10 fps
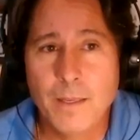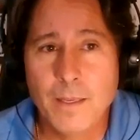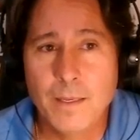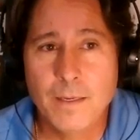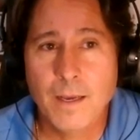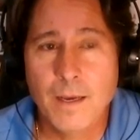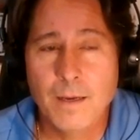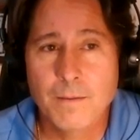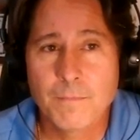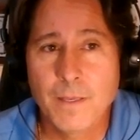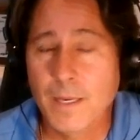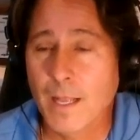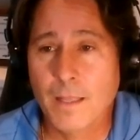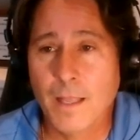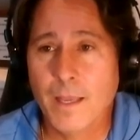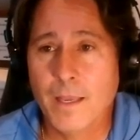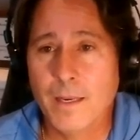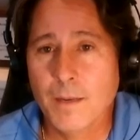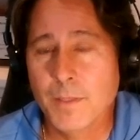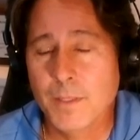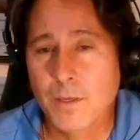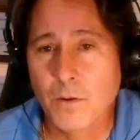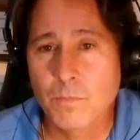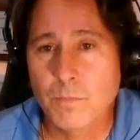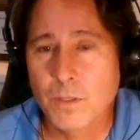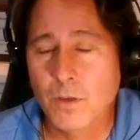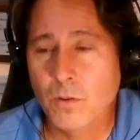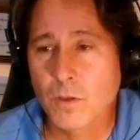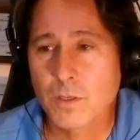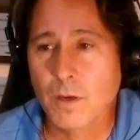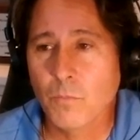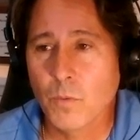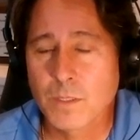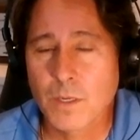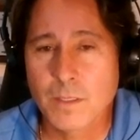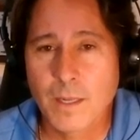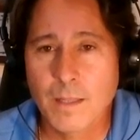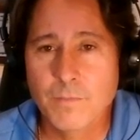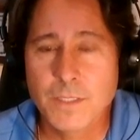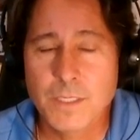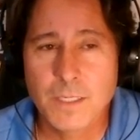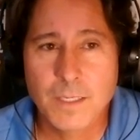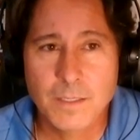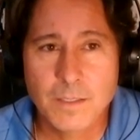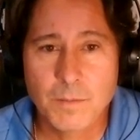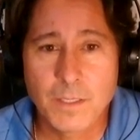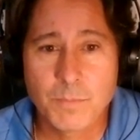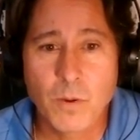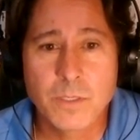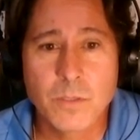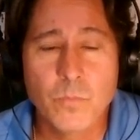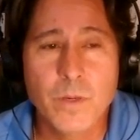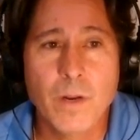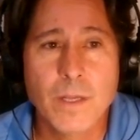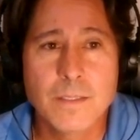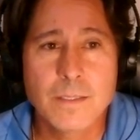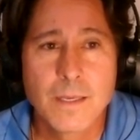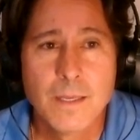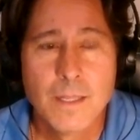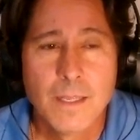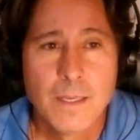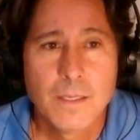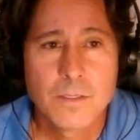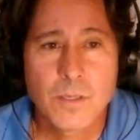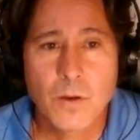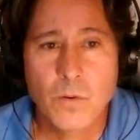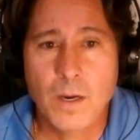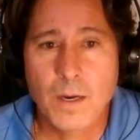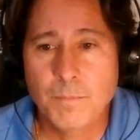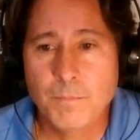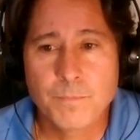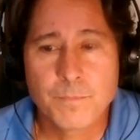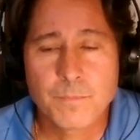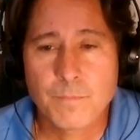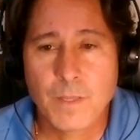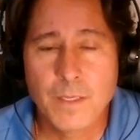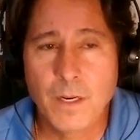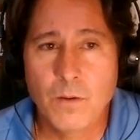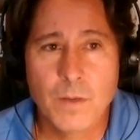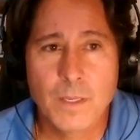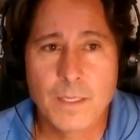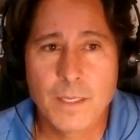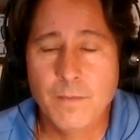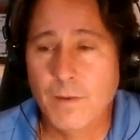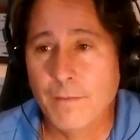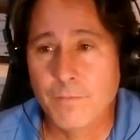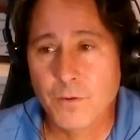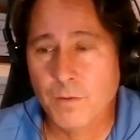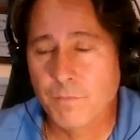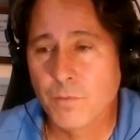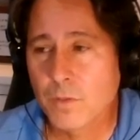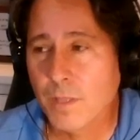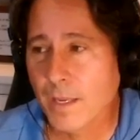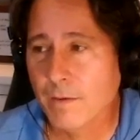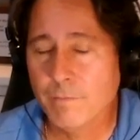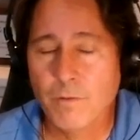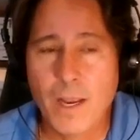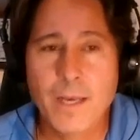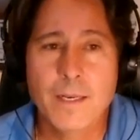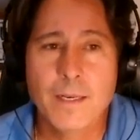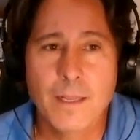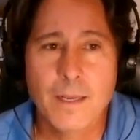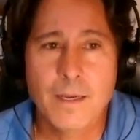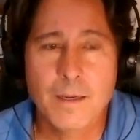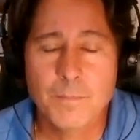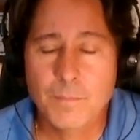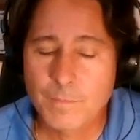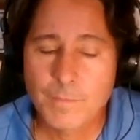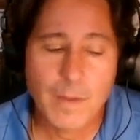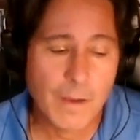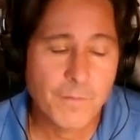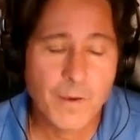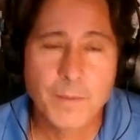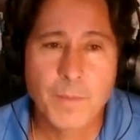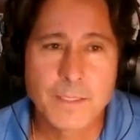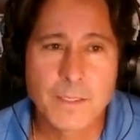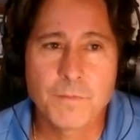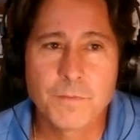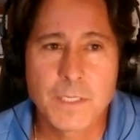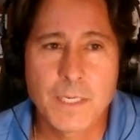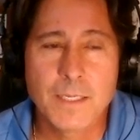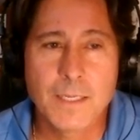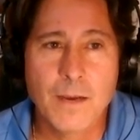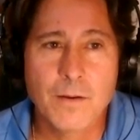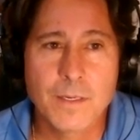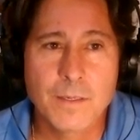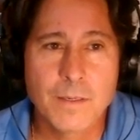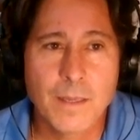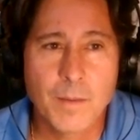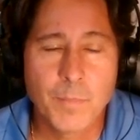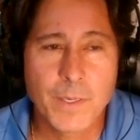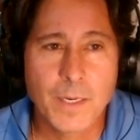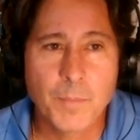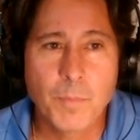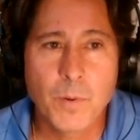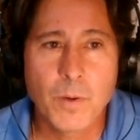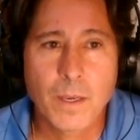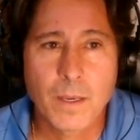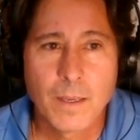in LA. And I mean, you go look on what's on television, and it's mostly reruns. So even after a full day of writing, I'll find myself sitting down and picking up a book,